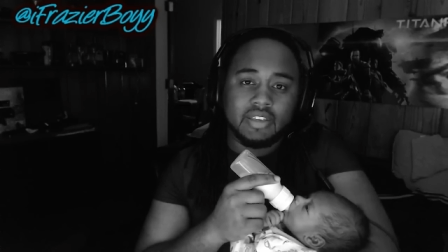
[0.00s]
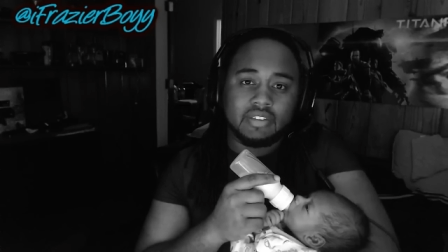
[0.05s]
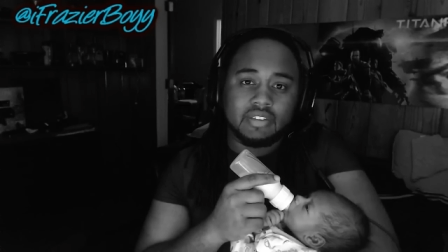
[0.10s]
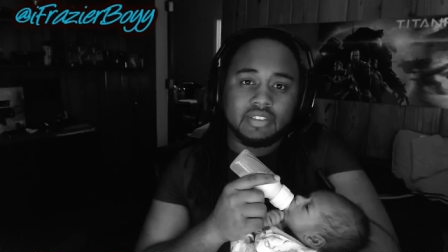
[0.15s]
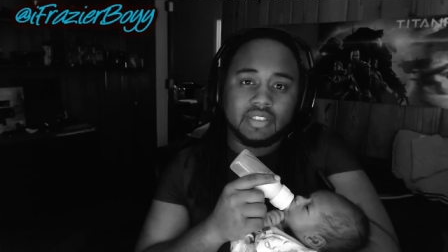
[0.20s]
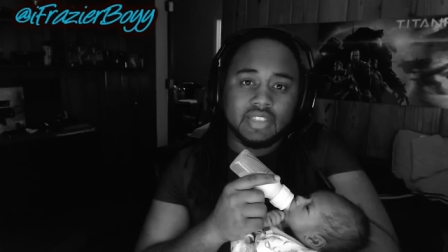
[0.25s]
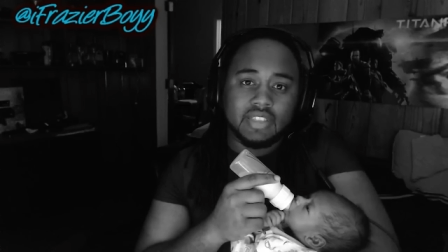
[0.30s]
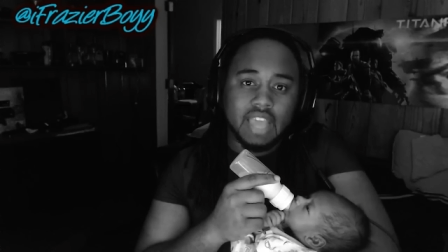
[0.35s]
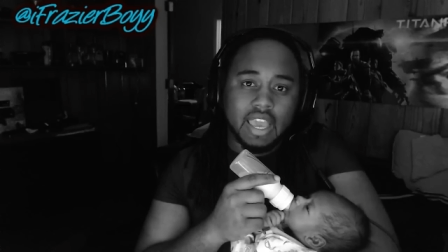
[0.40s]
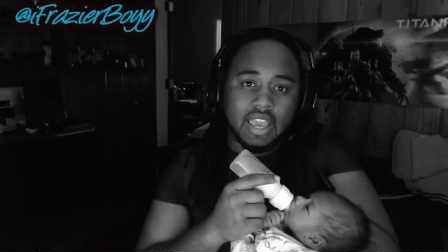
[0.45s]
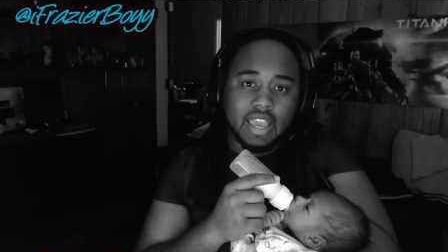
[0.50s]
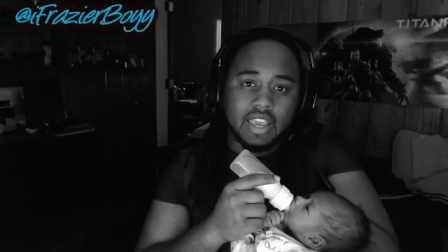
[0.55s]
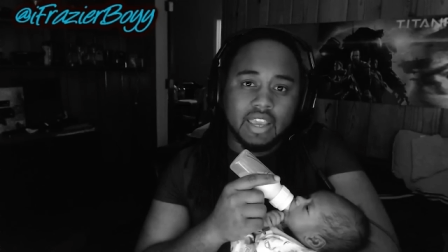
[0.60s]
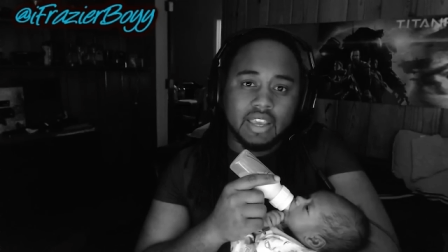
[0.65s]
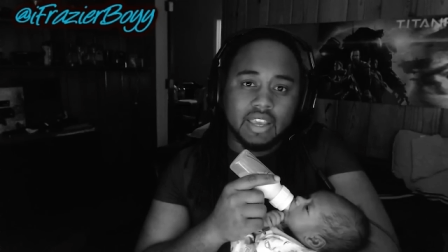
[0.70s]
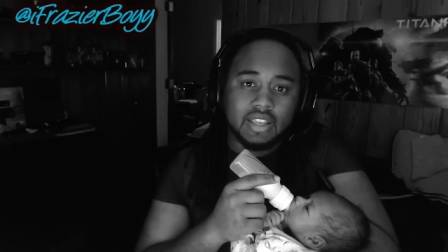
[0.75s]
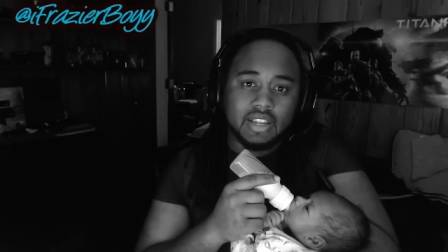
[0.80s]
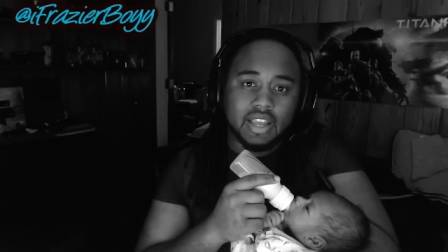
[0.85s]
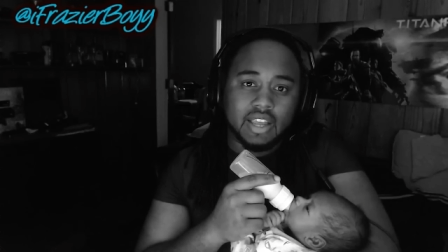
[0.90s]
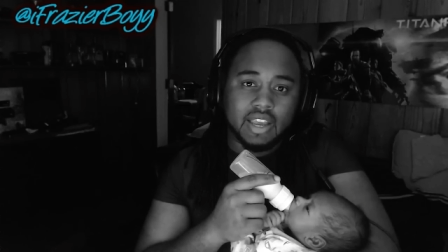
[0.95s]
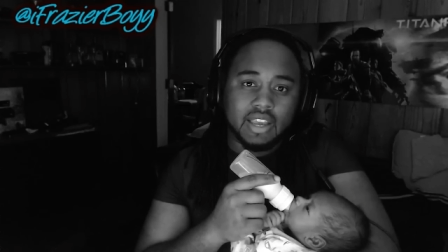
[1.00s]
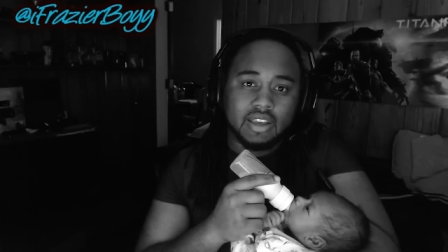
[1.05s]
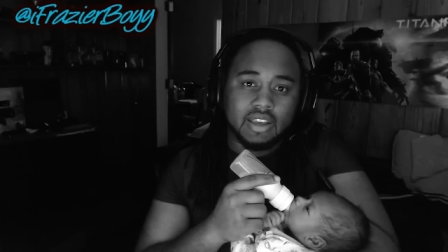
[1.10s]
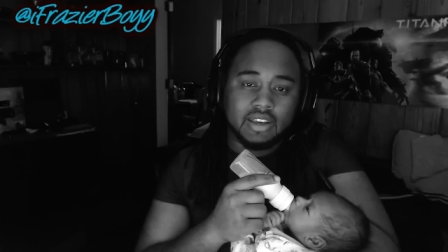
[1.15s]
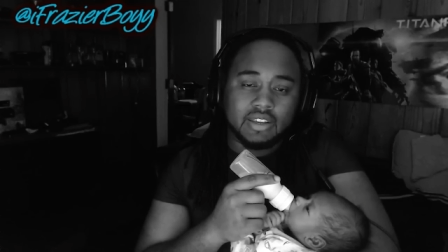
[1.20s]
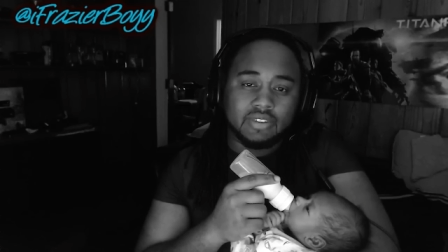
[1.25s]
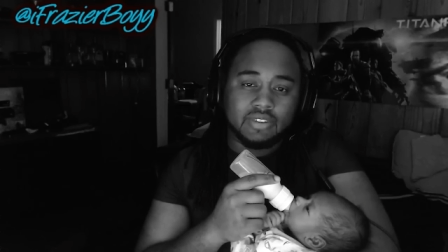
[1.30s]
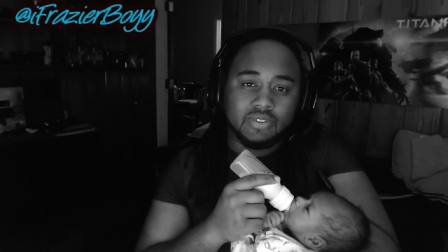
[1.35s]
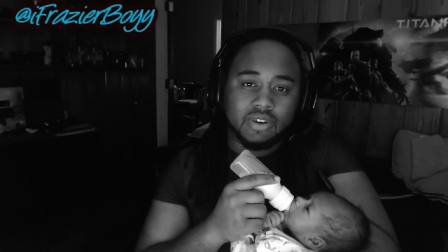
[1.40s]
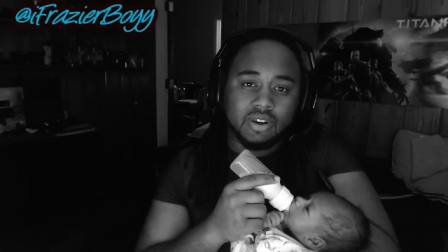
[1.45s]
thing, like
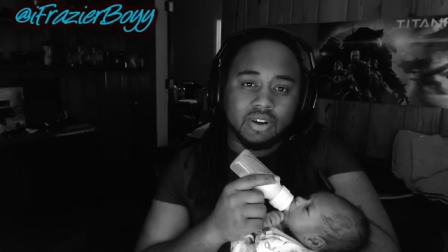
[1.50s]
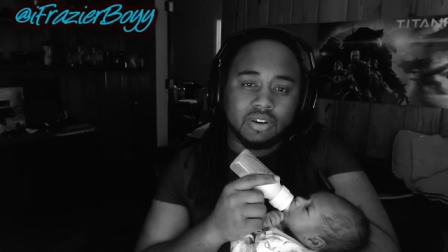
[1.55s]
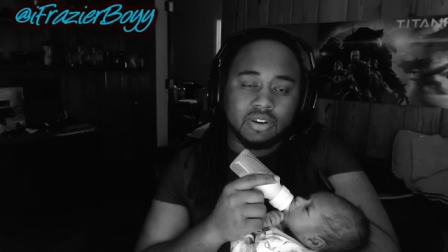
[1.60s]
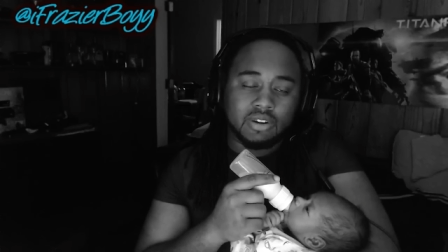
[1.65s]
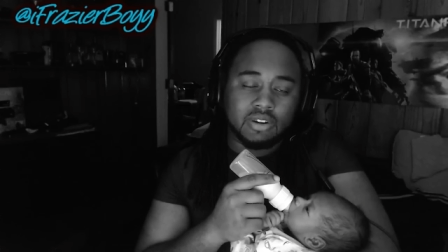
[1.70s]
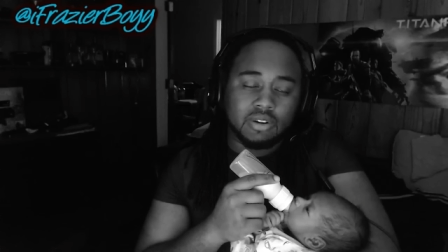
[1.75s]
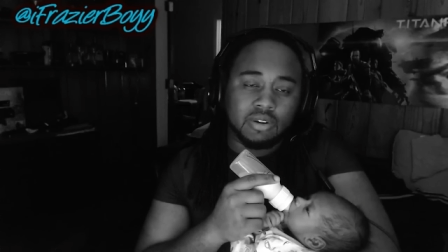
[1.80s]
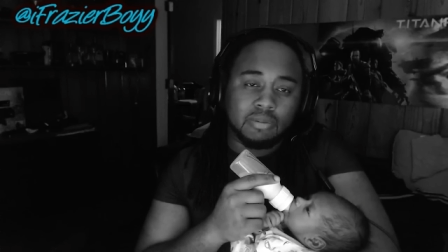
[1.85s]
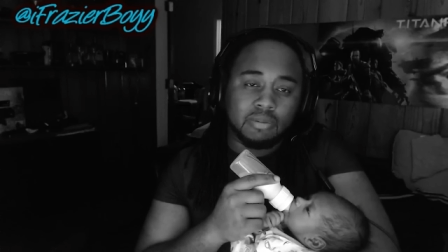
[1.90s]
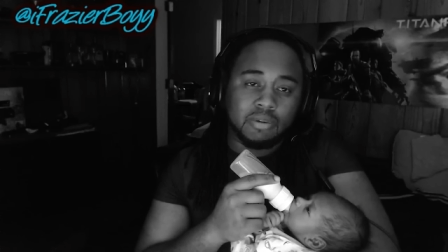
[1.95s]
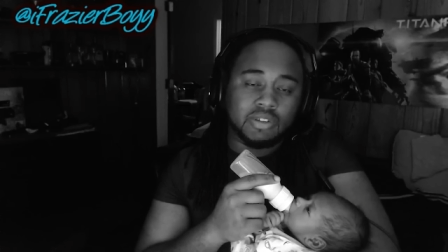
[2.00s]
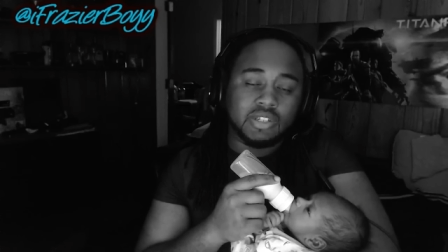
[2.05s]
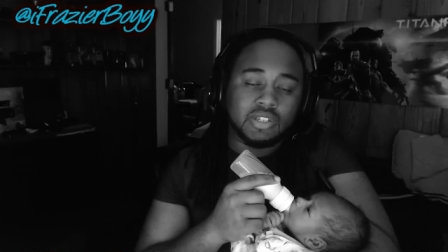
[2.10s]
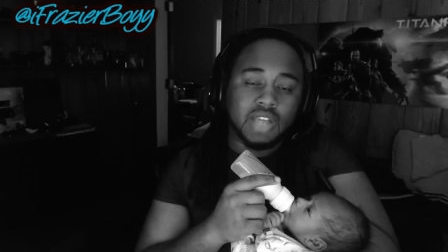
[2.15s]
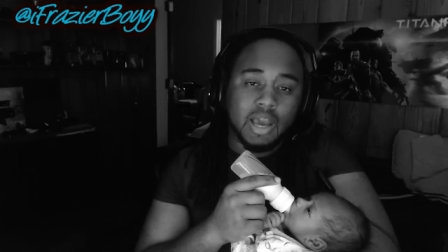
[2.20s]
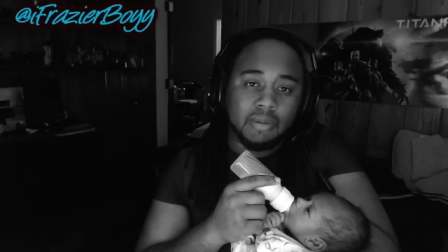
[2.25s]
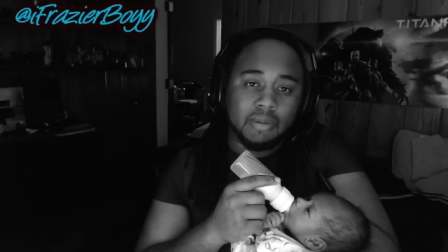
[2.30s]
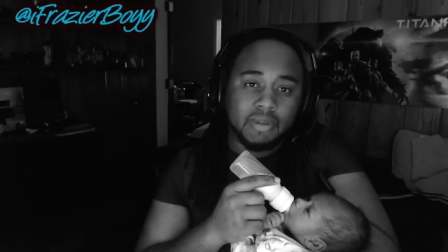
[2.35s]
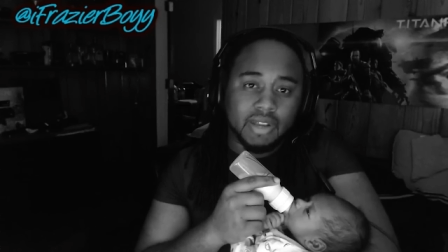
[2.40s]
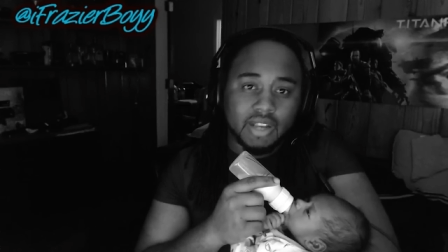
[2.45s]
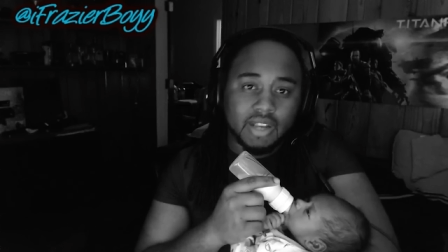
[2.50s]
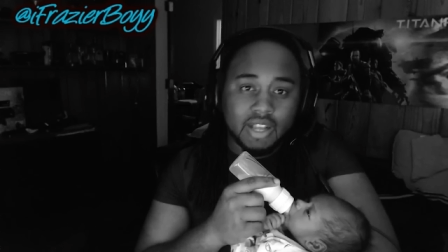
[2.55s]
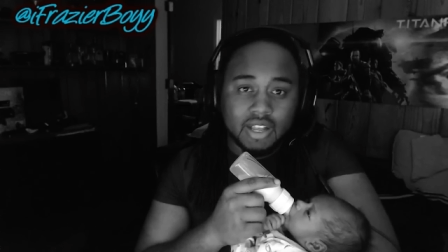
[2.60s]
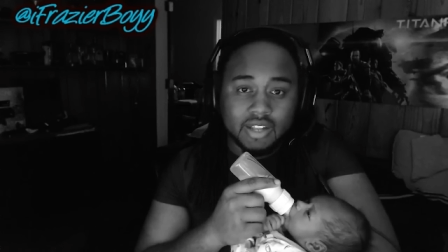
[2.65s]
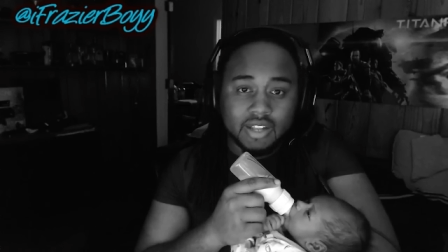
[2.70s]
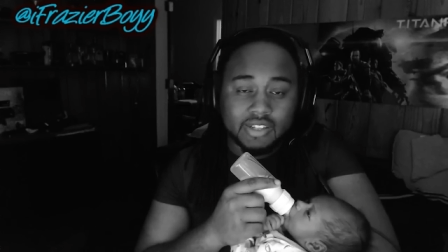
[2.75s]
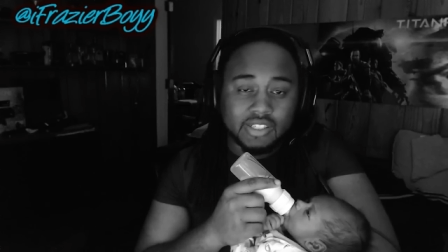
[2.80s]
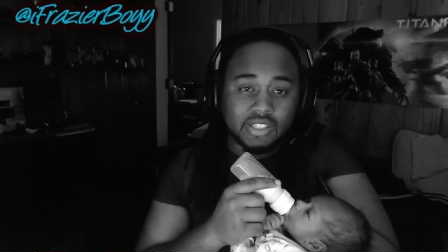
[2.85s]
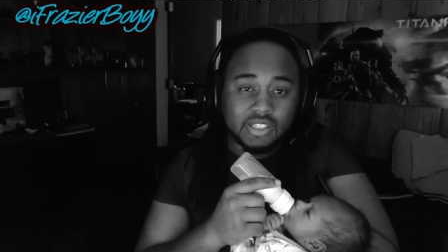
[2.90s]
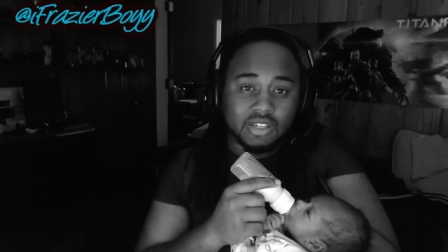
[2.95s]
as far the most dominant
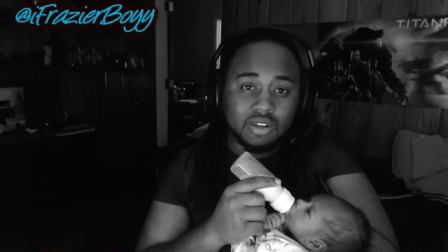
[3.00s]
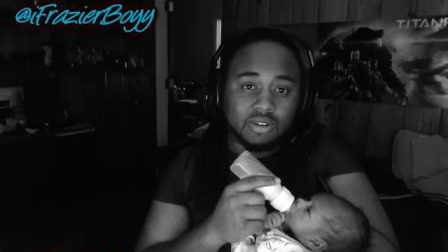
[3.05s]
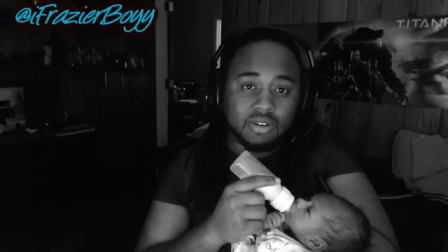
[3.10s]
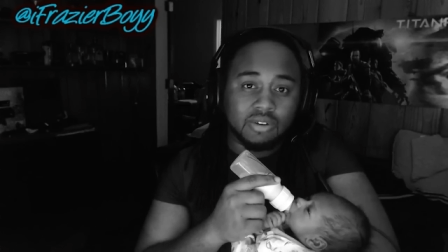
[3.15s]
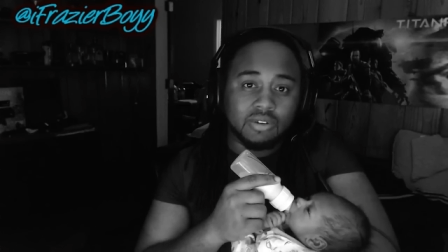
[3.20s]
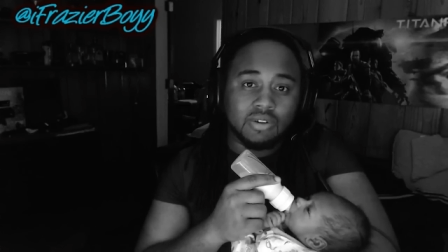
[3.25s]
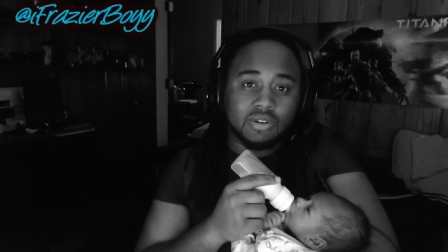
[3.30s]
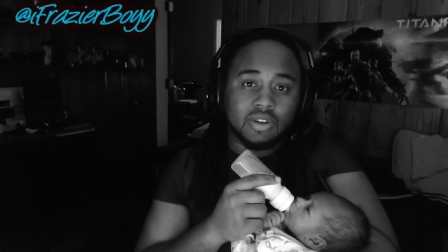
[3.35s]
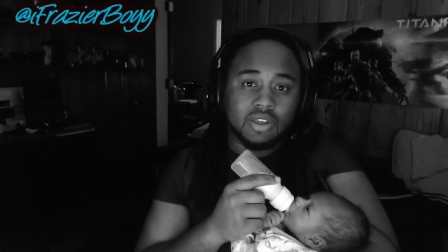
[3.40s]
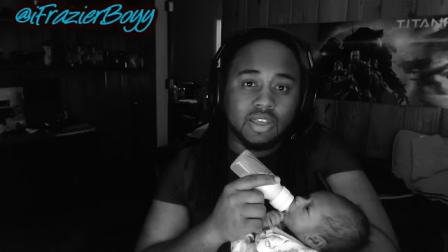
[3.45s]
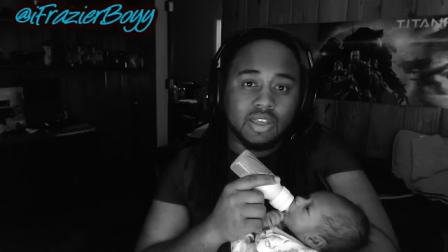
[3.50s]
console